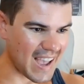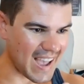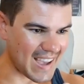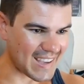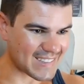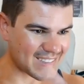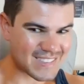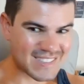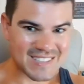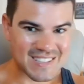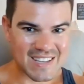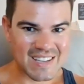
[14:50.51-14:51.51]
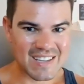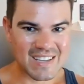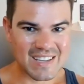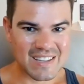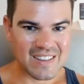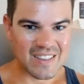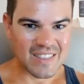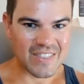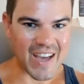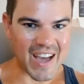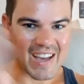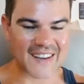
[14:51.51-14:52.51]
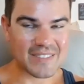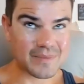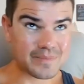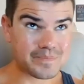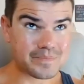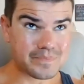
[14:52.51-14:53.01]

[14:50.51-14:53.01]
and that,